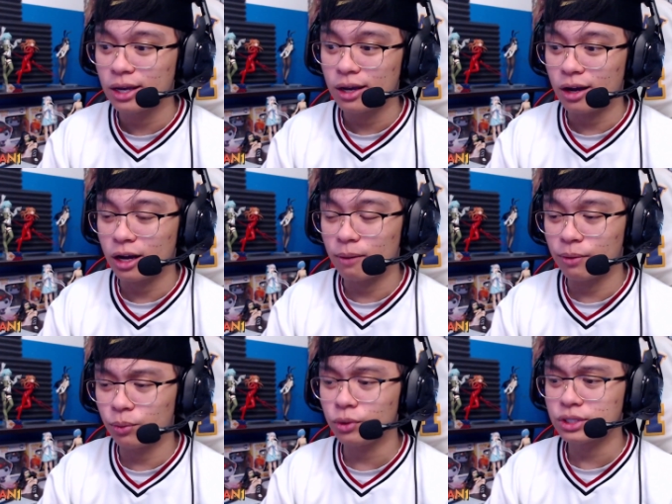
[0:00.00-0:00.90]
Uh, but
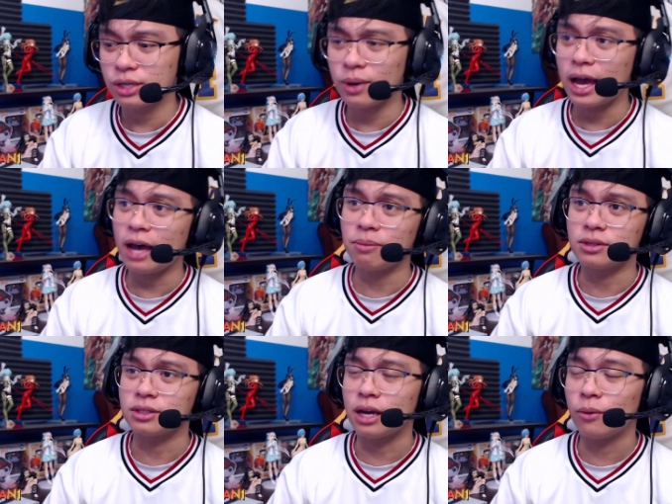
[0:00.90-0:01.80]
we'll see what
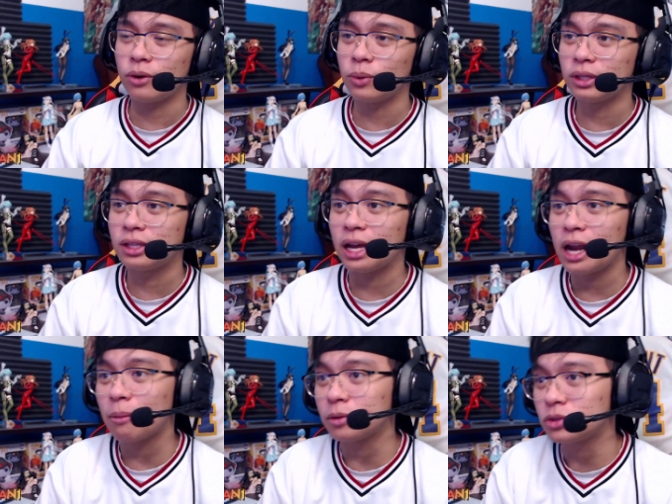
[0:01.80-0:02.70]
happens. I wonder what the
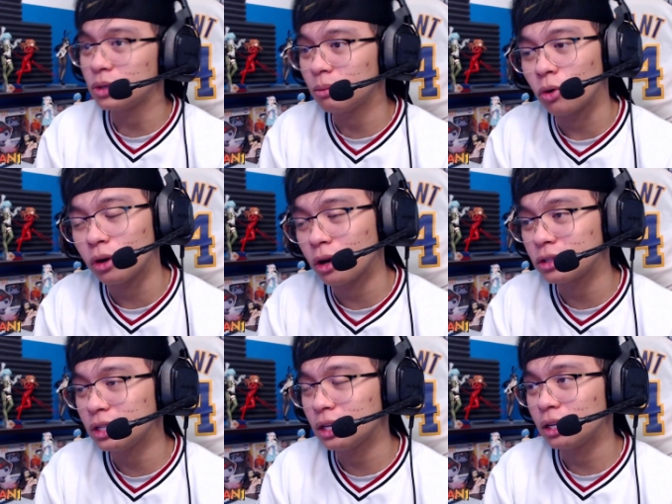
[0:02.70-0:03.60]
dynamic between
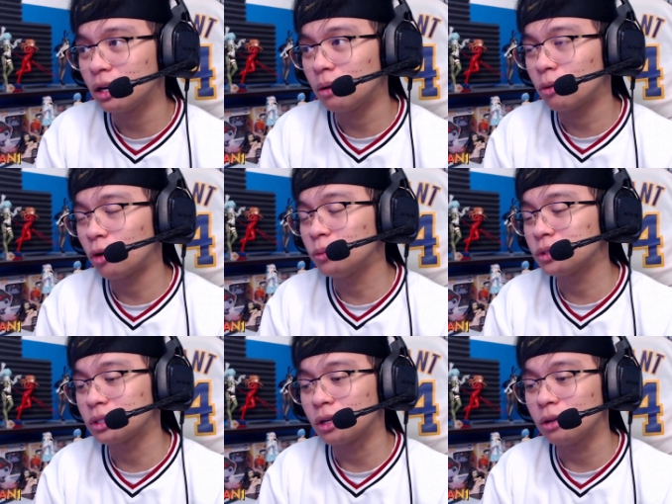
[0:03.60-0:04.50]
Moriarty and um, Holmes
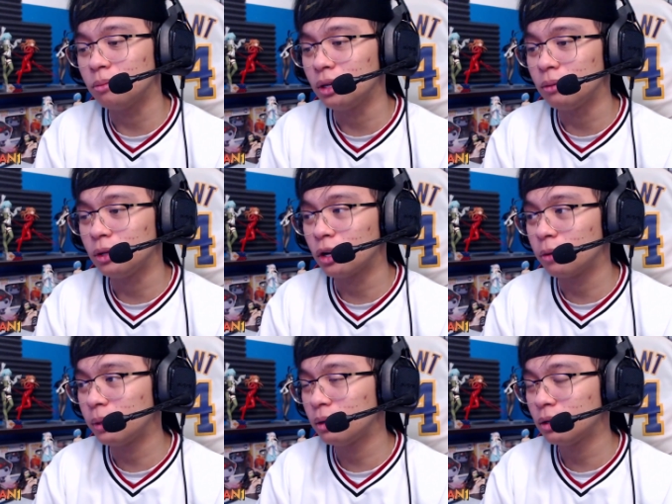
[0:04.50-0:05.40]
is gonna be. You know what I
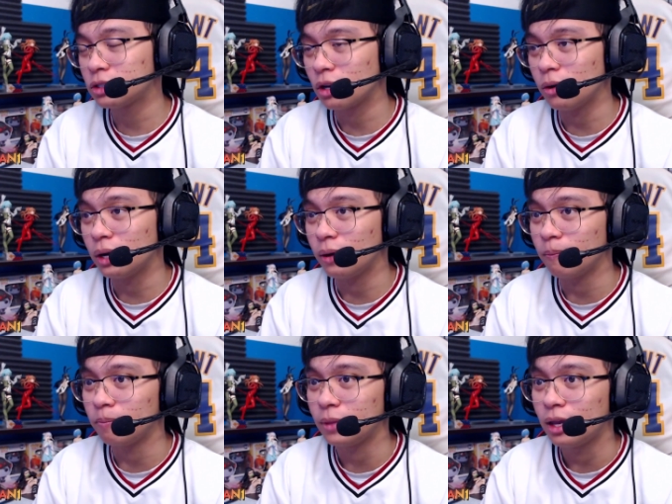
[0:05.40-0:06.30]
mean? So
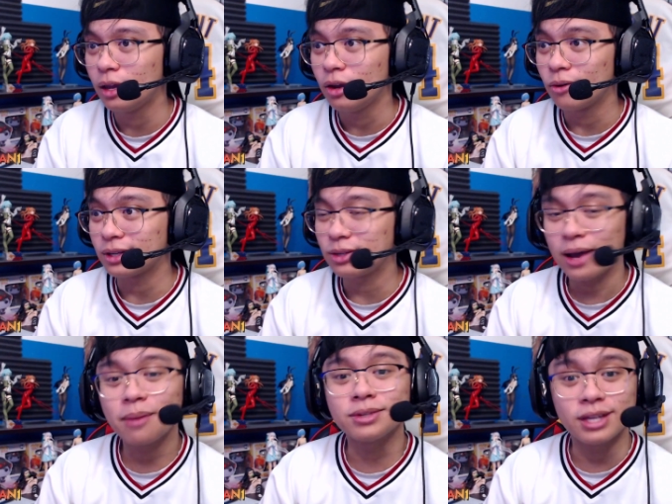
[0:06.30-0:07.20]
um, we will see what
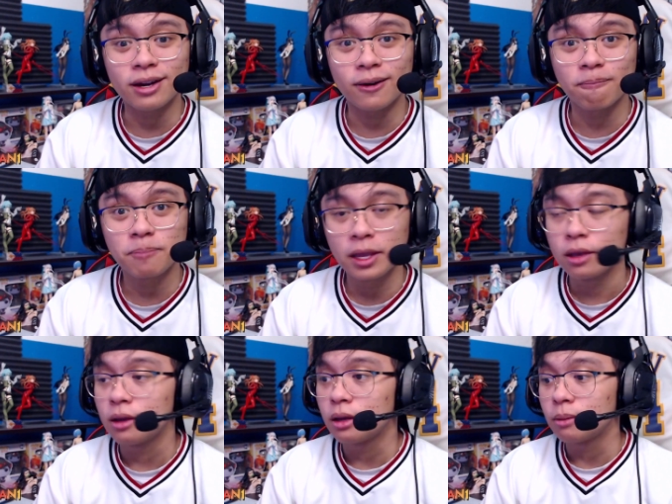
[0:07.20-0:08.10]
happens there.
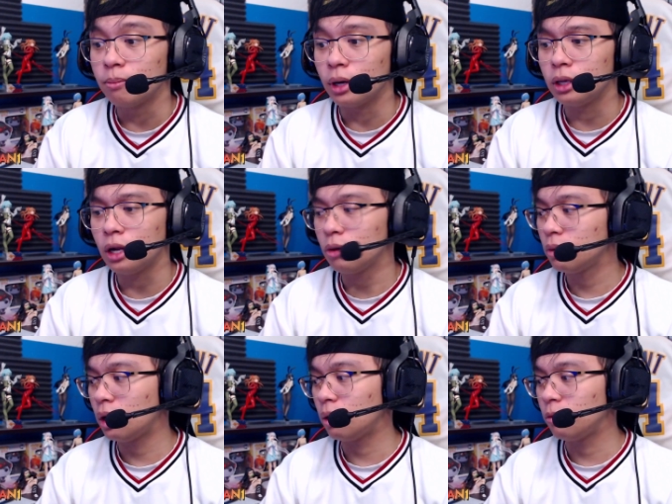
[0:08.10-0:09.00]
But you know,
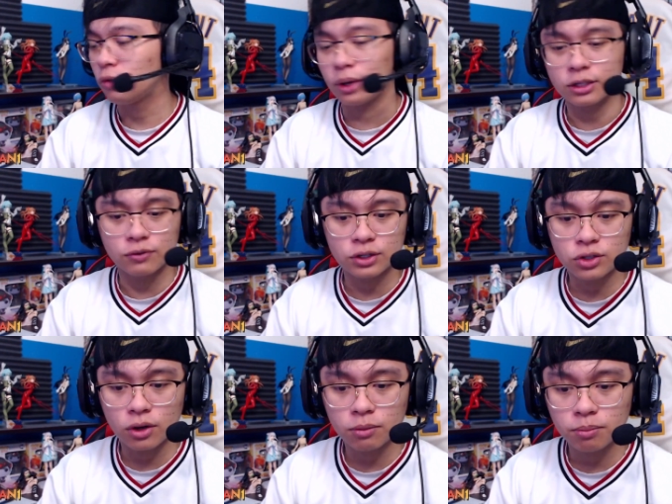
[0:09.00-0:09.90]
uh, before we get this video
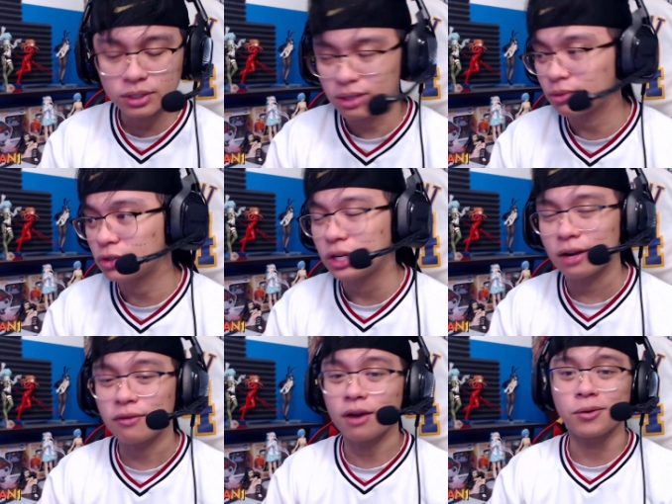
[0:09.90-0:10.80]
started, please sub to this channel
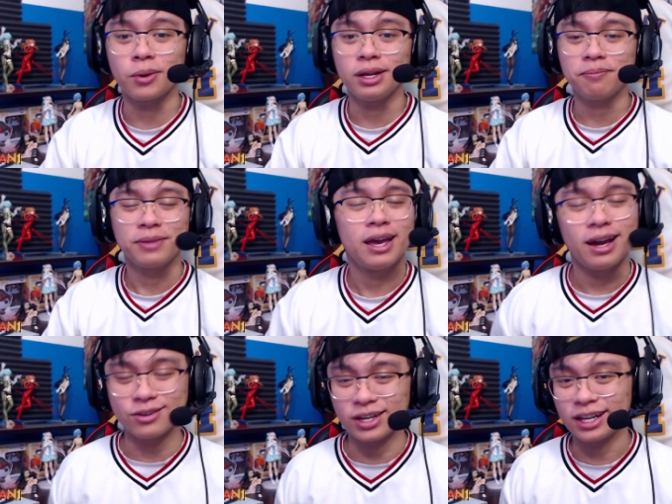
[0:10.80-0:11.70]
if you have not already.
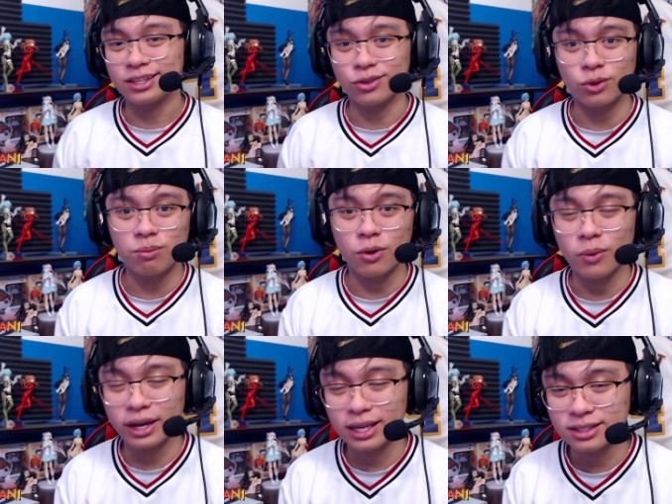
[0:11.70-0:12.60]
I'm trying to get the
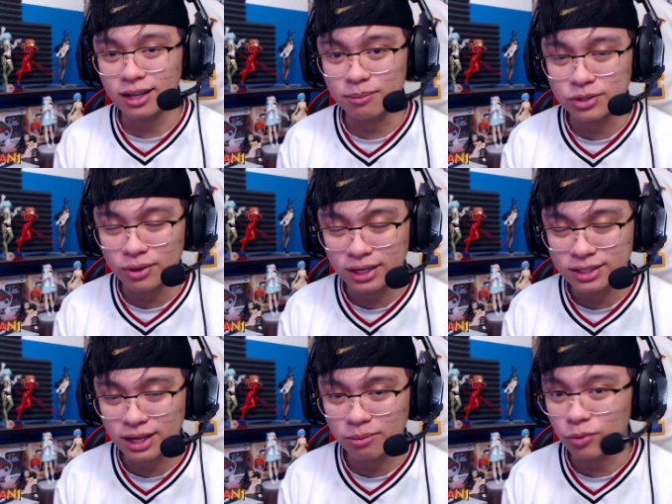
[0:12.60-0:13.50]
3.1k subs, so any
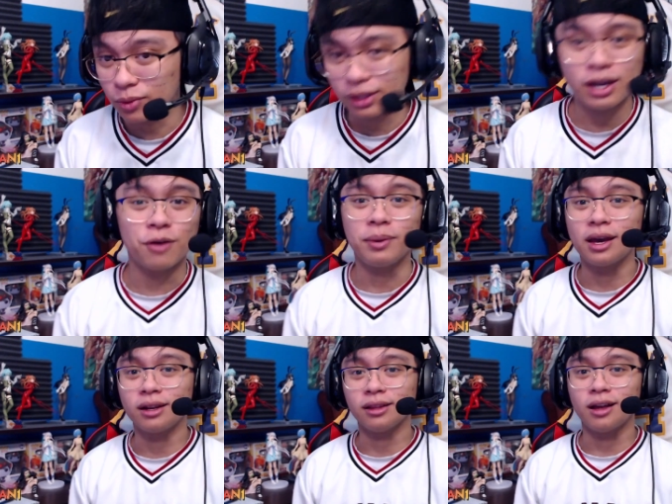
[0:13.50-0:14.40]
sub would really help me
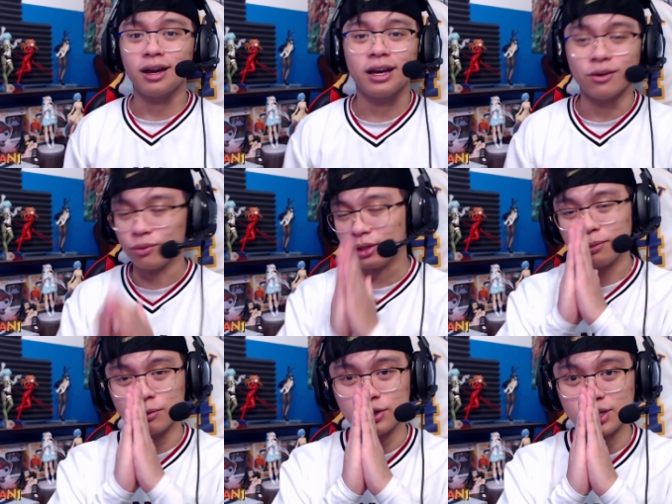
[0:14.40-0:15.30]
out a lot. I'd really
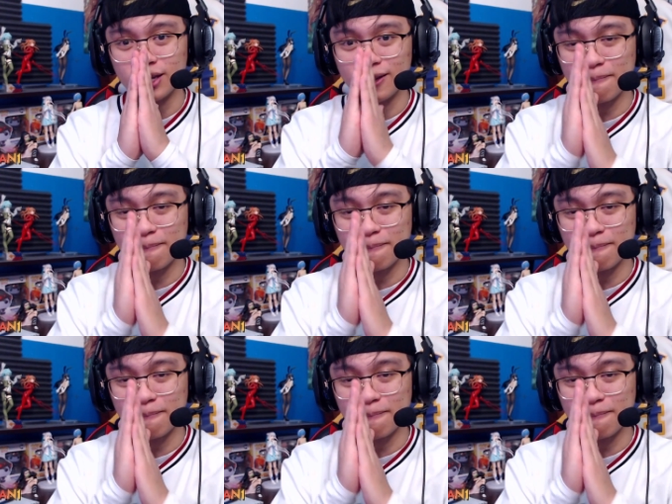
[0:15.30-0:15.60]
appreciate it.